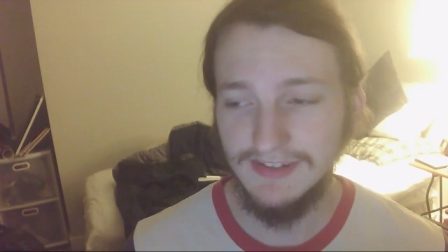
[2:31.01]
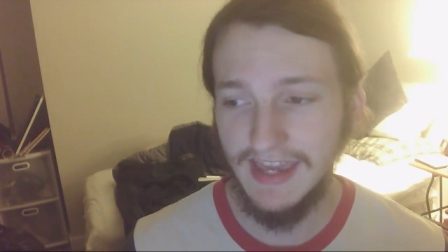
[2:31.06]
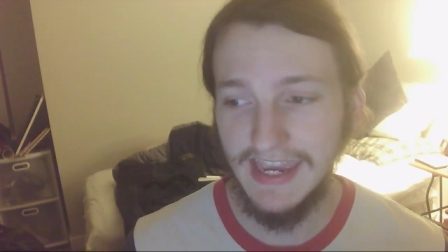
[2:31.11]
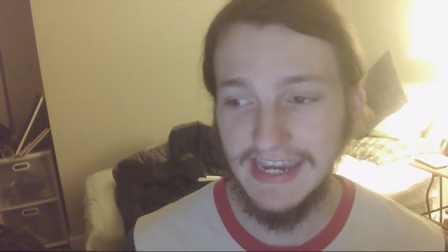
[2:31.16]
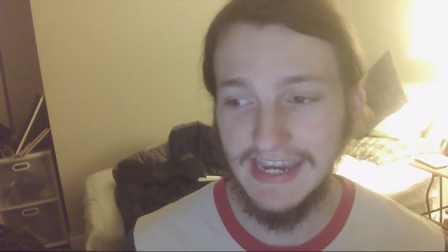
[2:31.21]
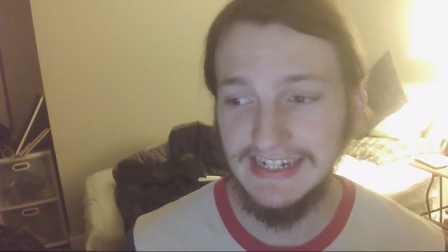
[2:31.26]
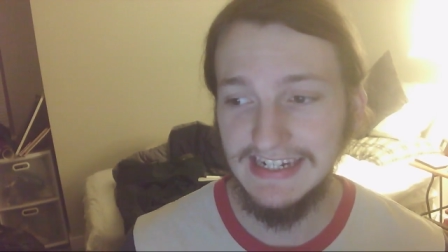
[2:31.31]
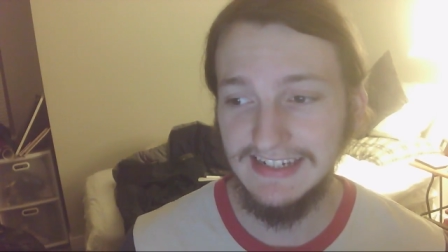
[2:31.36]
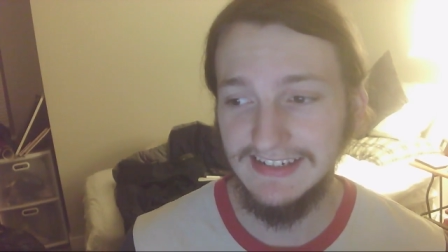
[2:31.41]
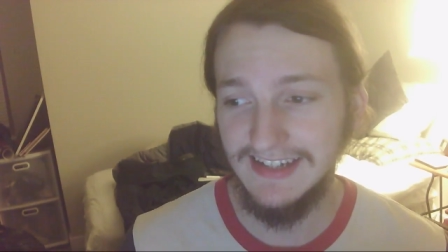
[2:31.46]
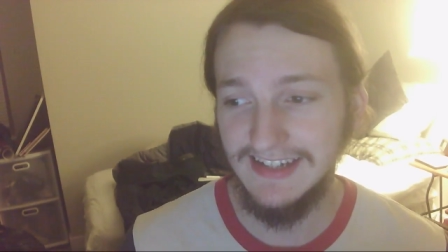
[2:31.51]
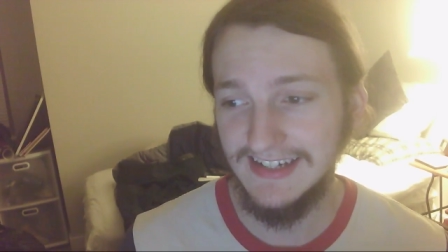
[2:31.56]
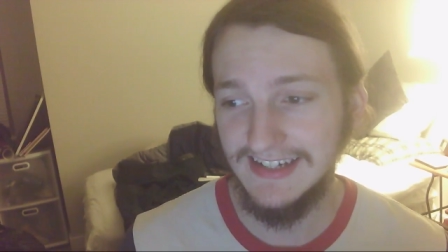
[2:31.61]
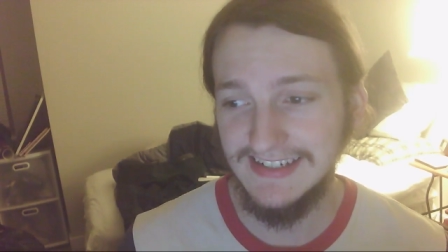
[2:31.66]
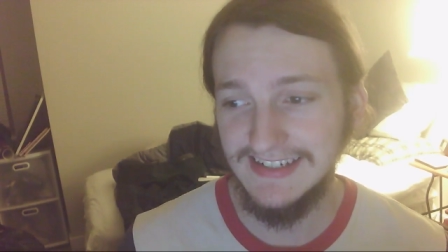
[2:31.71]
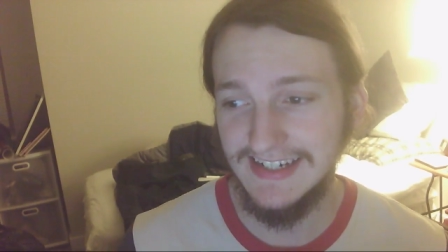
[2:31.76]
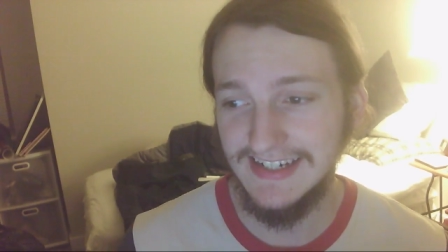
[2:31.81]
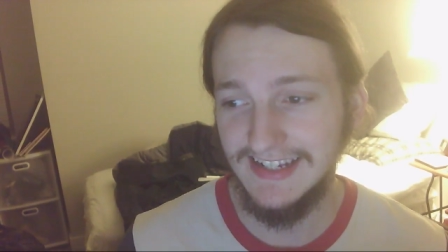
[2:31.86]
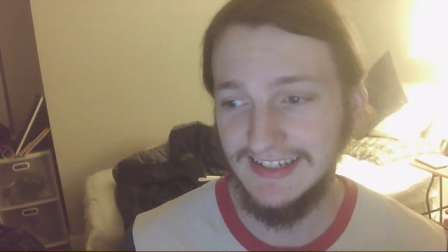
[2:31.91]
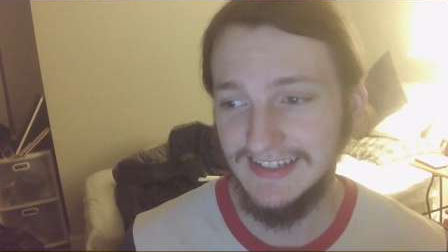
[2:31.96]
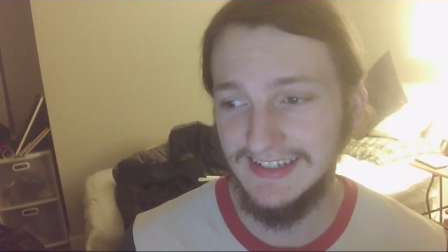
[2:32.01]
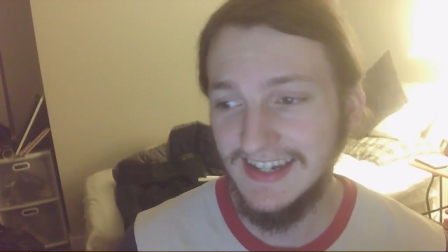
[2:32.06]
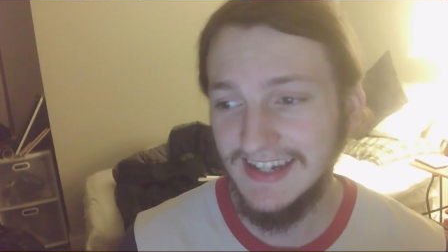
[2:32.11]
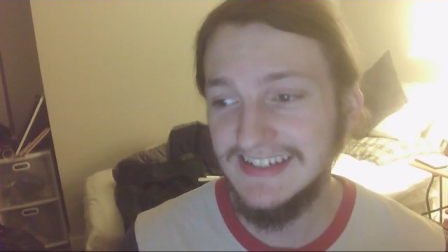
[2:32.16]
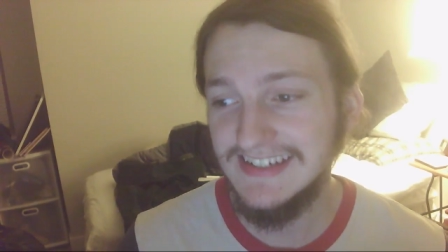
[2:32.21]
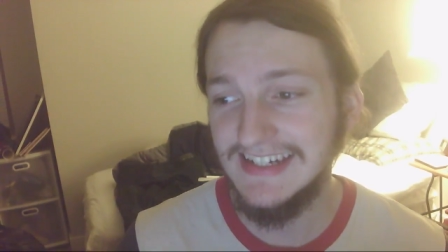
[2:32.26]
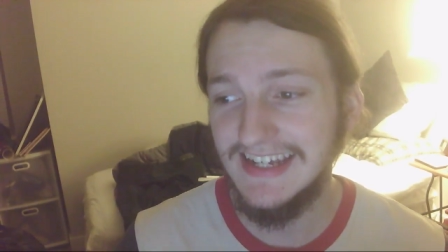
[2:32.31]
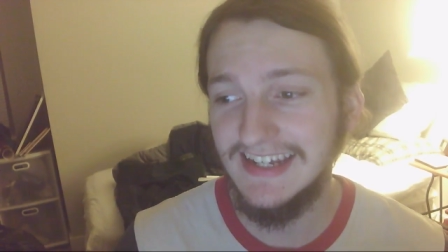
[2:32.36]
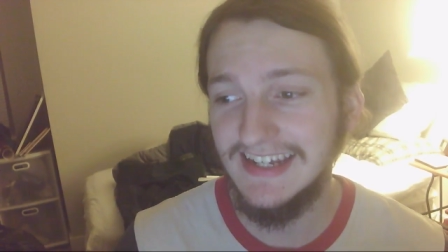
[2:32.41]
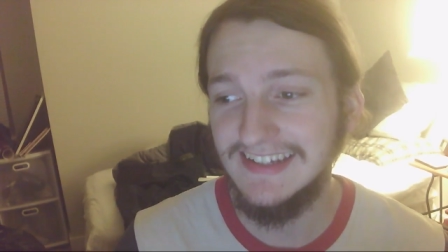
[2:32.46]
It's
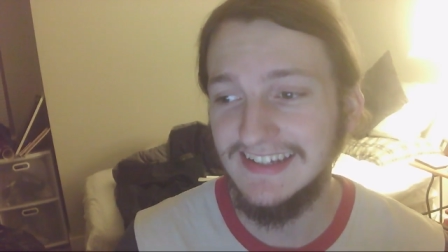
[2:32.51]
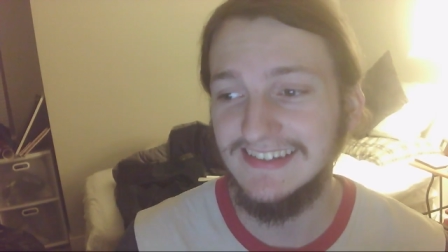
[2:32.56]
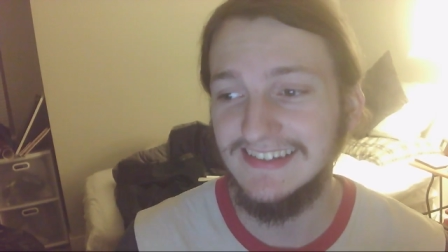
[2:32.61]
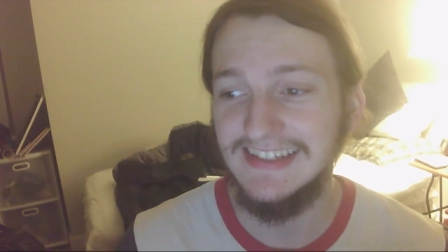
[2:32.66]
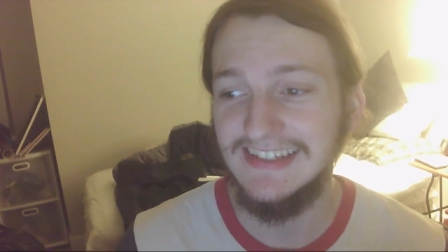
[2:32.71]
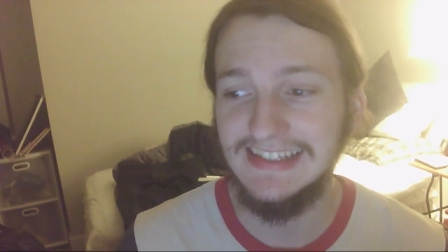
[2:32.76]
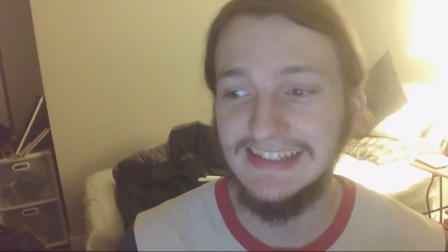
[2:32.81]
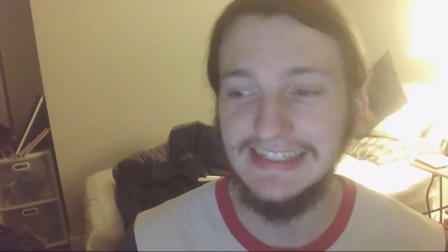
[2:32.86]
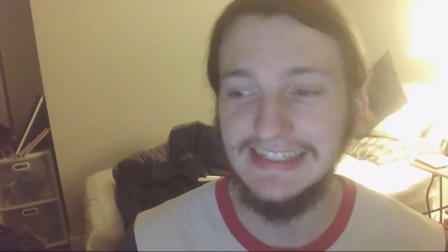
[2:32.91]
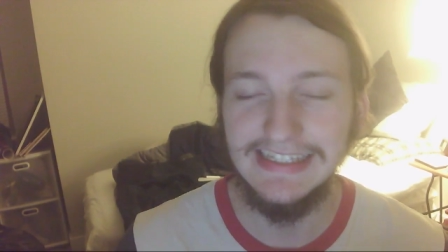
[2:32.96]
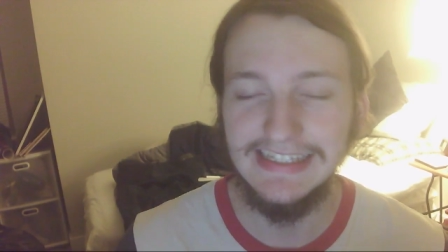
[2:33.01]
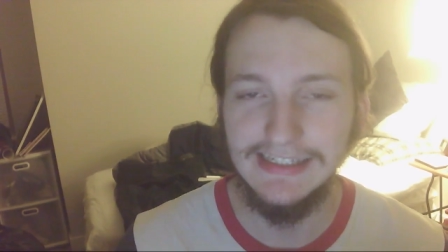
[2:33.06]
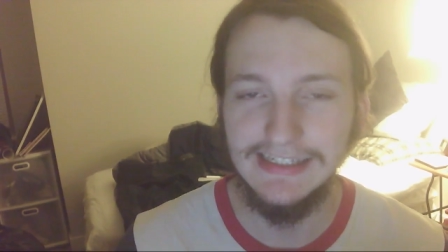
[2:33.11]
nineteen eighties Italy,